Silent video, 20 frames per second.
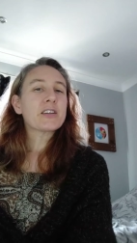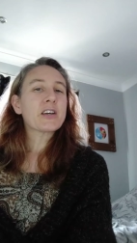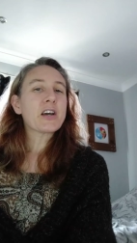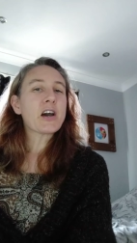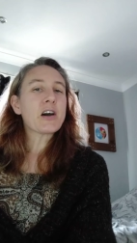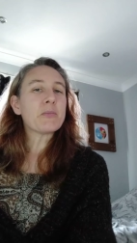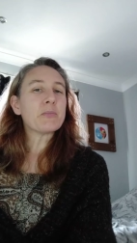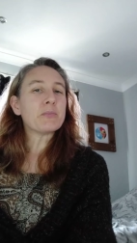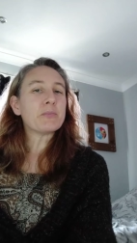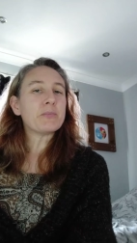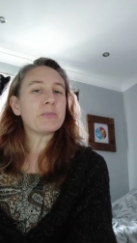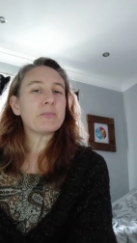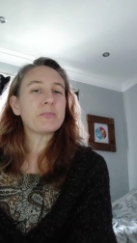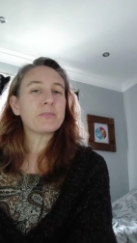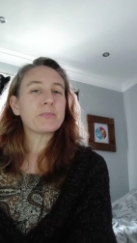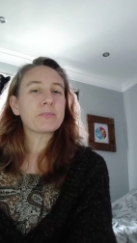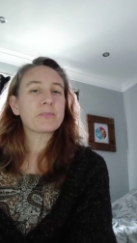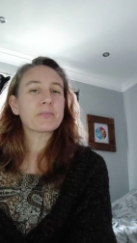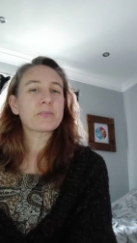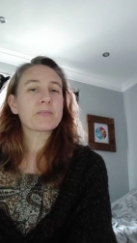Come
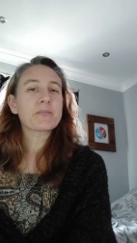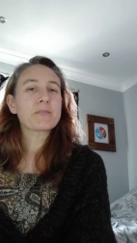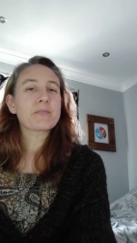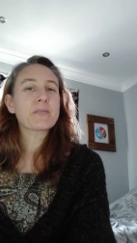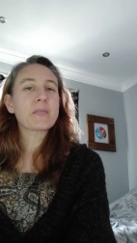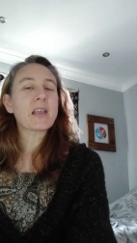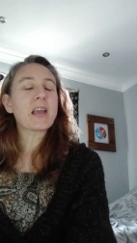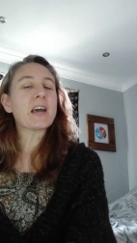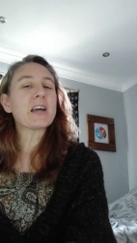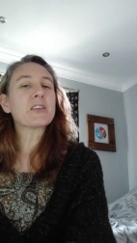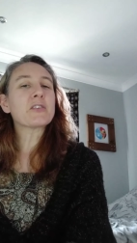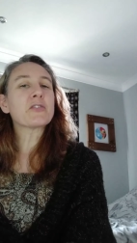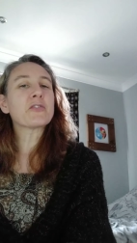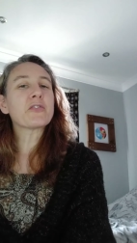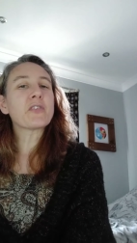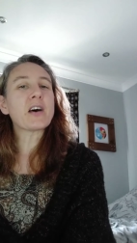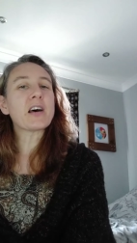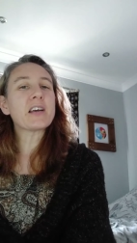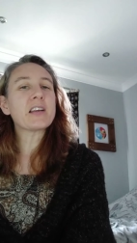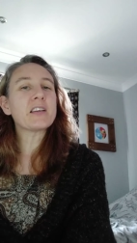and
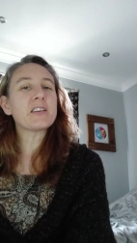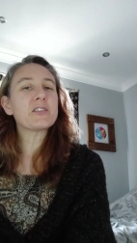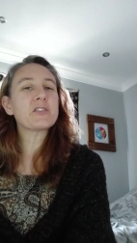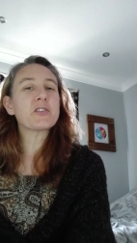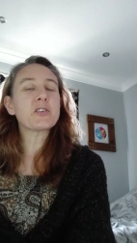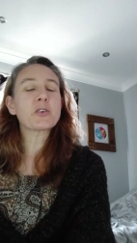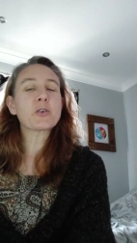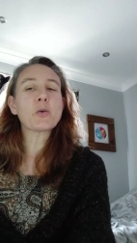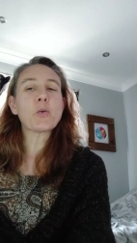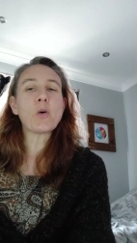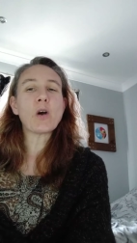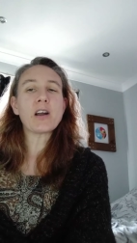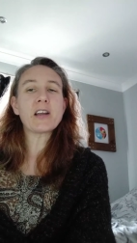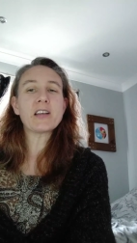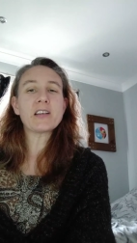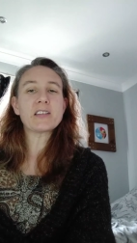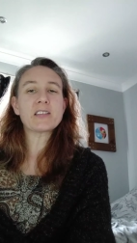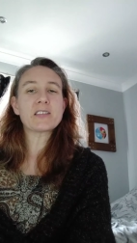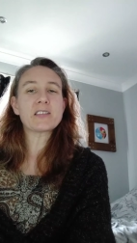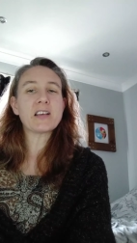find the
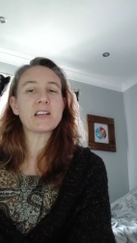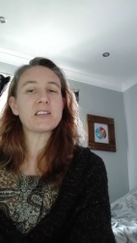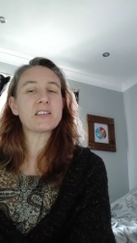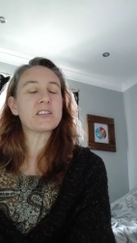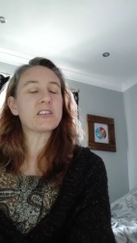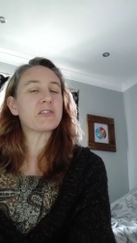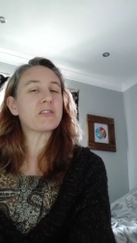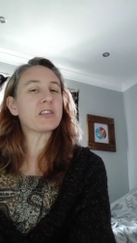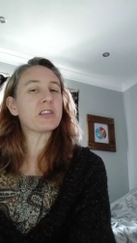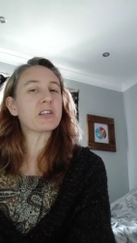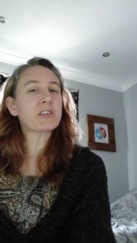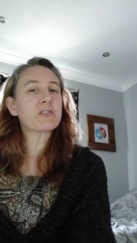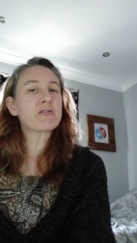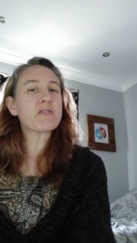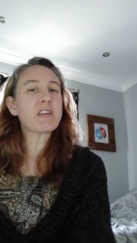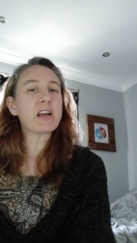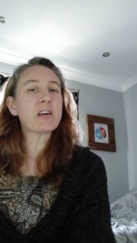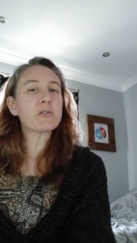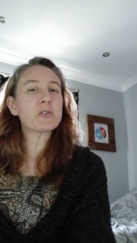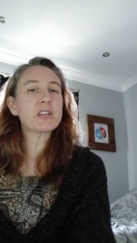quiet centre in the
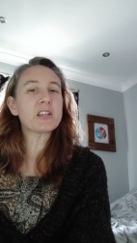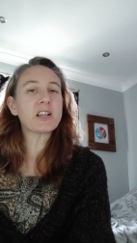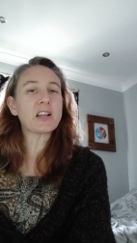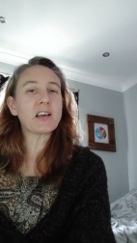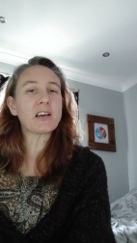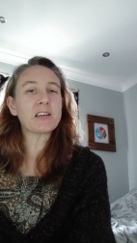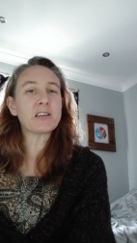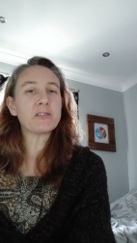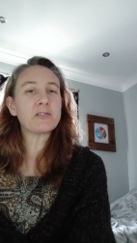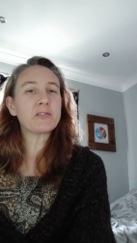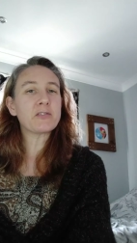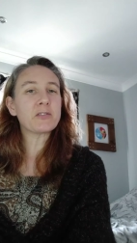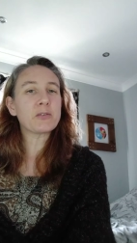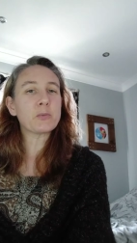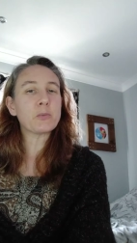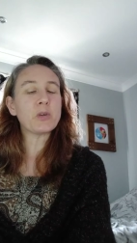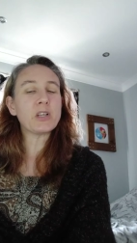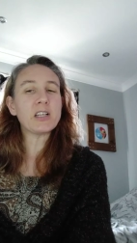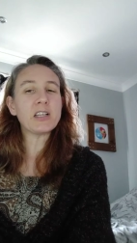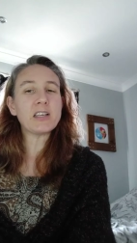crowded life
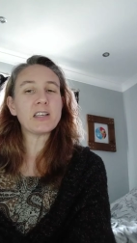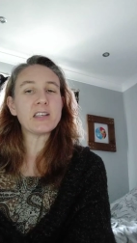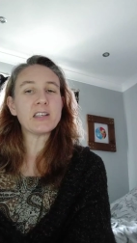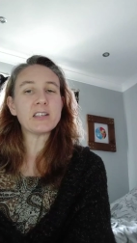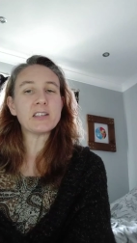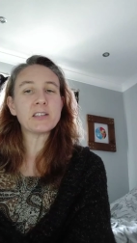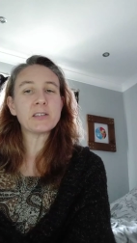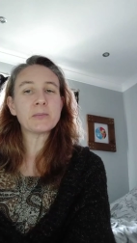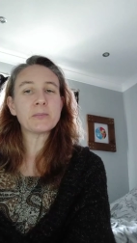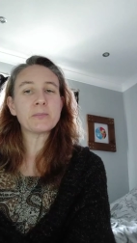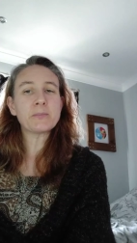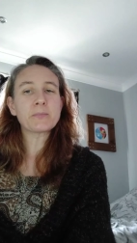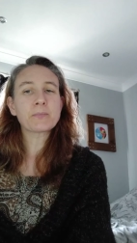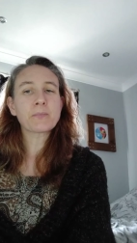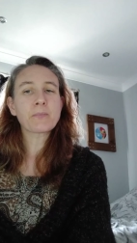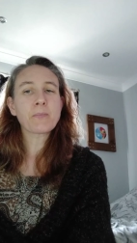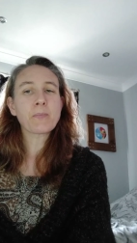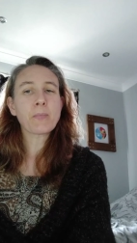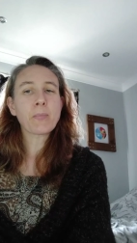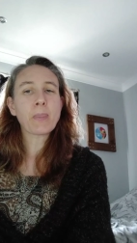we lead.
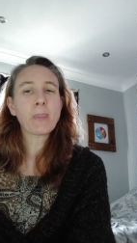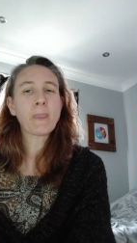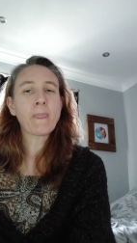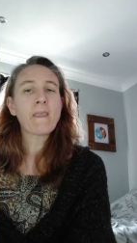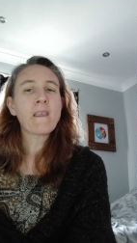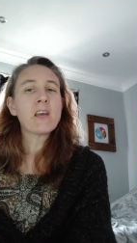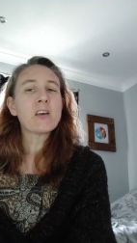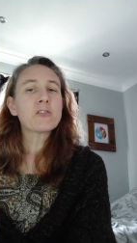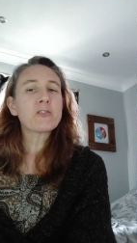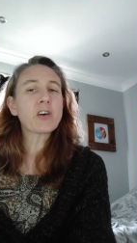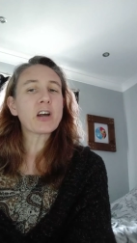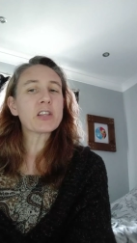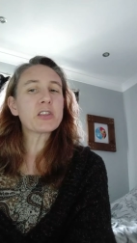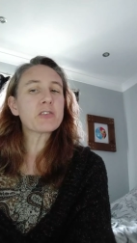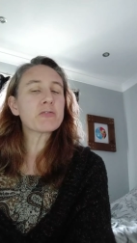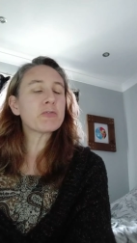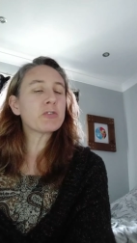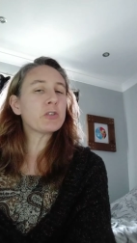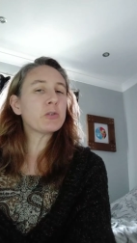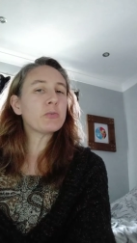Find
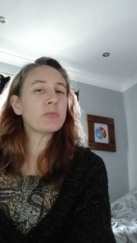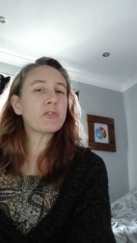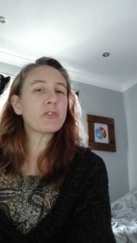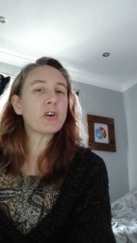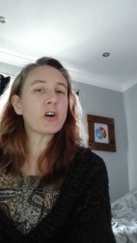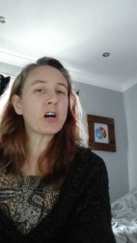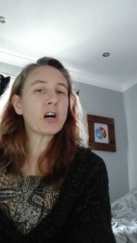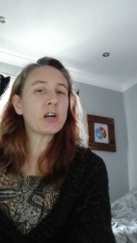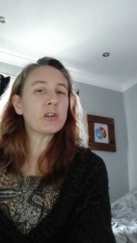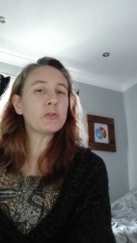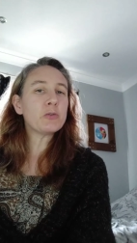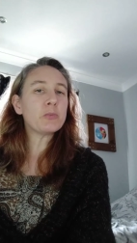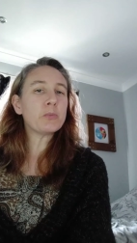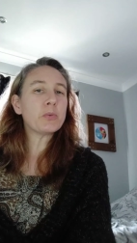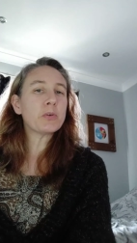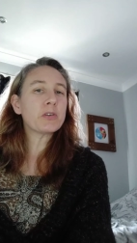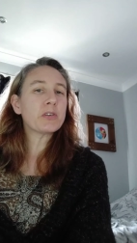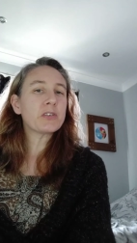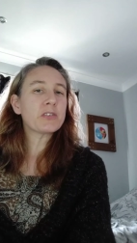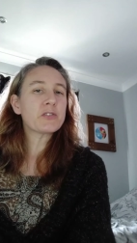the room for
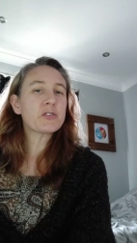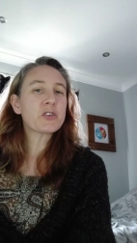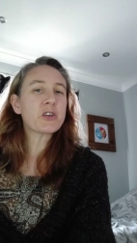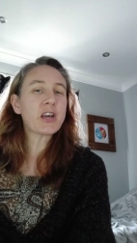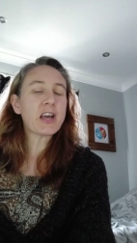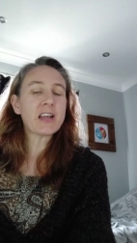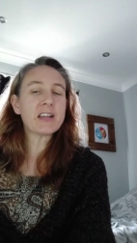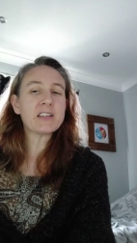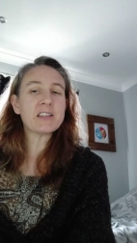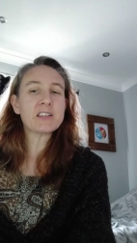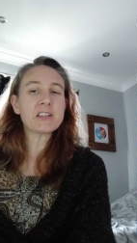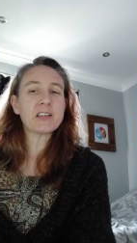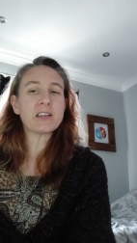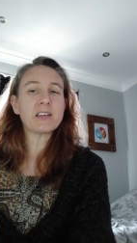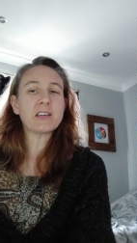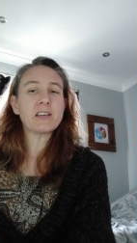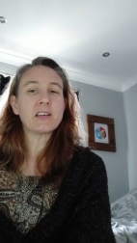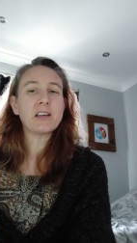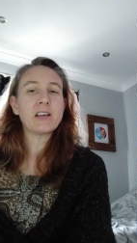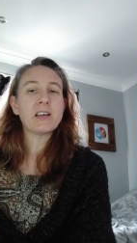hope to
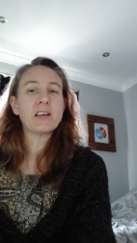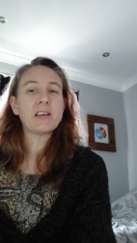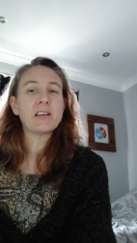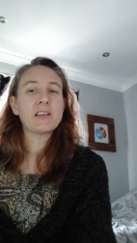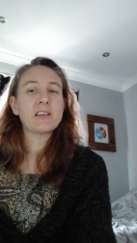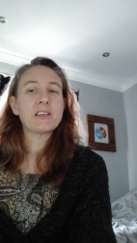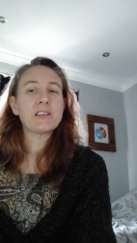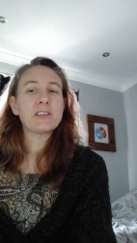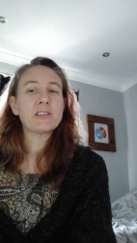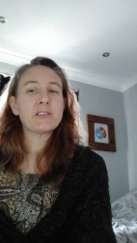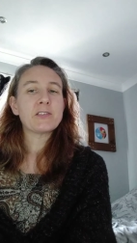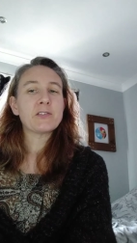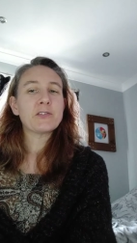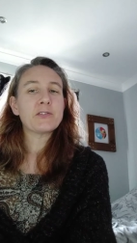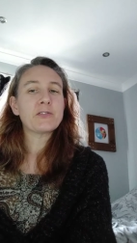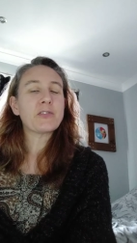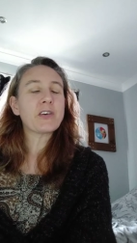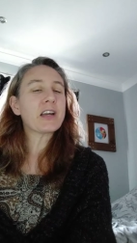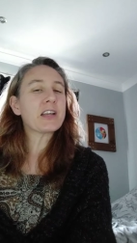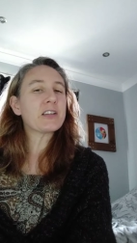enter.
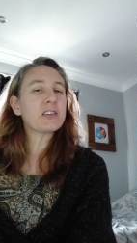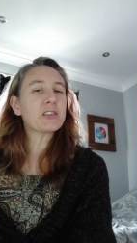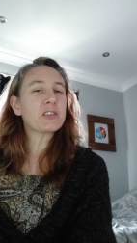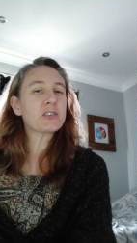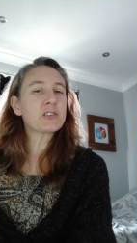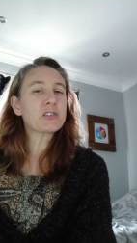Find